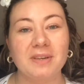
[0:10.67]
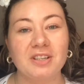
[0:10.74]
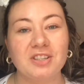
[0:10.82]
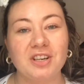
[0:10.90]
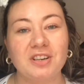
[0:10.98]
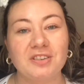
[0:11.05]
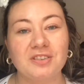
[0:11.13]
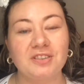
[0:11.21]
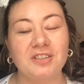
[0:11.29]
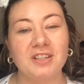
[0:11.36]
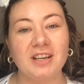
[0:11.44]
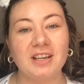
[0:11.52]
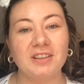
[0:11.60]
my channel. So
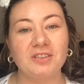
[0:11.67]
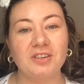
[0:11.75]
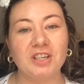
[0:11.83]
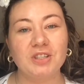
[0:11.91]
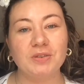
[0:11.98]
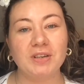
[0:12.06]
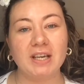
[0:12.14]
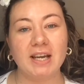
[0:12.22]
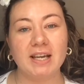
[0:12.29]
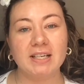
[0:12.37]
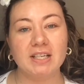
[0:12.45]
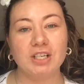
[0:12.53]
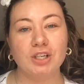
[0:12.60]
today I do a
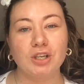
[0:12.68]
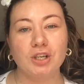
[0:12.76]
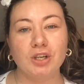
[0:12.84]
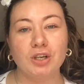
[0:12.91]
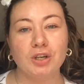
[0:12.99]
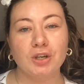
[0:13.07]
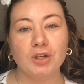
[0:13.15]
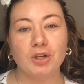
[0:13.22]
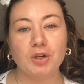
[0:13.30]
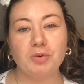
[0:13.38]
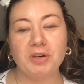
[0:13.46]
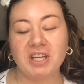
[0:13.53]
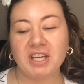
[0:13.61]
kind of
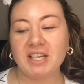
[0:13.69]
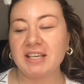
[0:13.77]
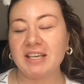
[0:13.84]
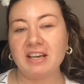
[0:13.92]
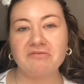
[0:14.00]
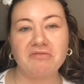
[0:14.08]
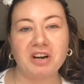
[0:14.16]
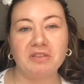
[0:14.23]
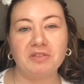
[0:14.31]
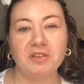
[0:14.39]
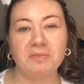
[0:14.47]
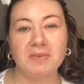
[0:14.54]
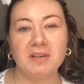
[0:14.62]
quick get ready
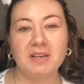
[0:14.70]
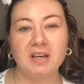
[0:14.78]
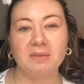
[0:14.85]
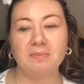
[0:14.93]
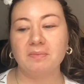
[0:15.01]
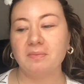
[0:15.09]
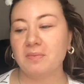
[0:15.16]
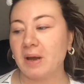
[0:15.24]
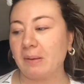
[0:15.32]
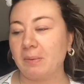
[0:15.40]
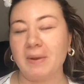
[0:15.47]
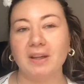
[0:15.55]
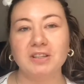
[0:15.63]
with me. I'm
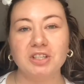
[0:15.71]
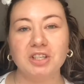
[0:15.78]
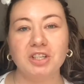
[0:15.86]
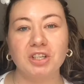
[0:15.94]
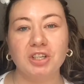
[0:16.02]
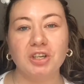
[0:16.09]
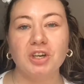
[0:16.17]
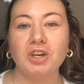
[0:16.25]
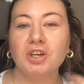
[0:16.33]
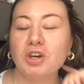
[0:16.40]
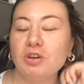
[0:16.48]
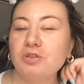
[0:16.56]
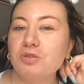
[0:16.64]
about to
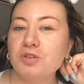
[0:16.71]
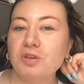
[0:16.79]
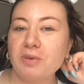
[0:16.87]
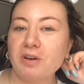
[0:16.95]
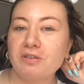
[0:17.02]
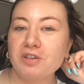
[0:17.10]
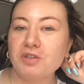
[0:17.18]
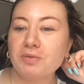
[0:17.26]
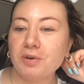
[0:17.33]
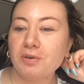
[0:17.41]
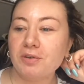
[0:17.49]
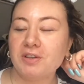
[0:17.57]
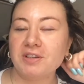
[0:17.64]
go do some errands real
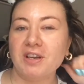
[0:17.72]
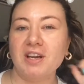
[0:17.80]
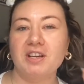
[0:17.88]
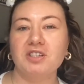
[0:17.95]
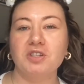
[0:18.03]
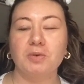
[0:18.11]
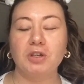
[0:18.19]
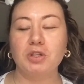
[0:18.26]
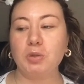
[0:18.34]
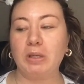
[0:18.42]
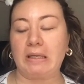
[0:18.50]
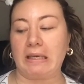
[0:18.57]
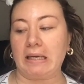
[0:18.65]
quick, so I kind of just want to
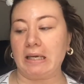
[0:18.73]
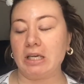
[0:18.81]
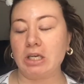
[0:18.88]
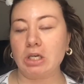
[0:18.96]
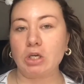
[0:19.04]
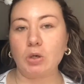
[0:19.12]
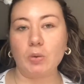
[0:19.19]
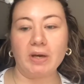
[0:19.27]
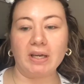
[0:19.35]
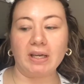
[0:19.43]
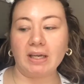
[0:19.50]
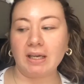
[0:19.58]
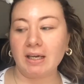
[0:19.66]
do like a quick